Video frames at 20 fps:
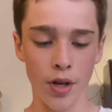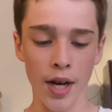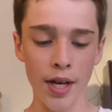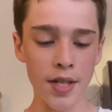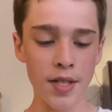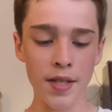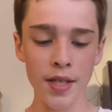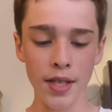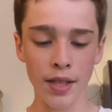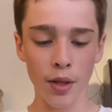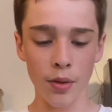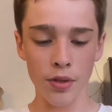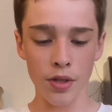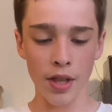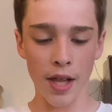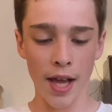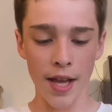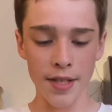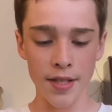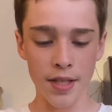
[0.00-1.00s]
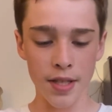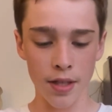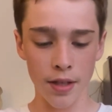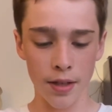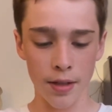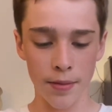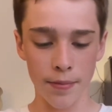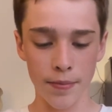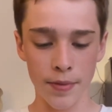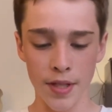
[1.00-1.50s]
I just think those
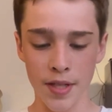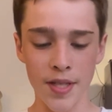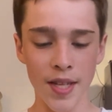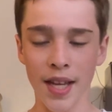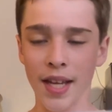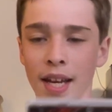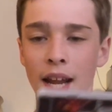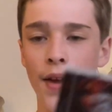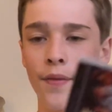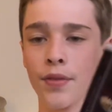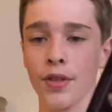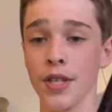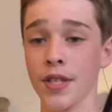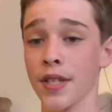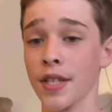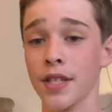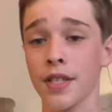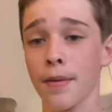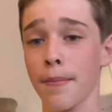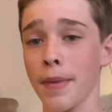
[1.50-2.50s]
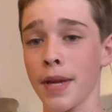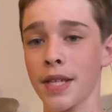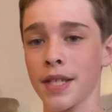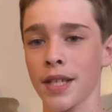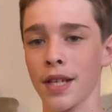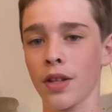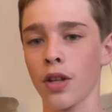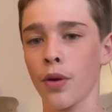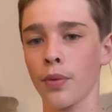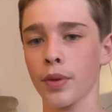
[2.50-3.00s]
the second half of this thing's
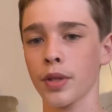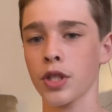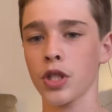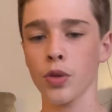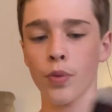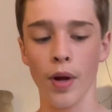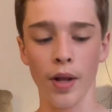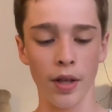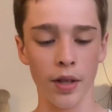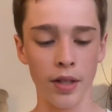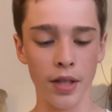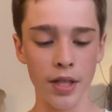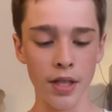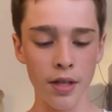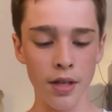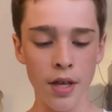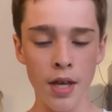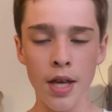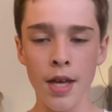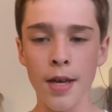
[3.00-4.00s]
amazing, along with Duality.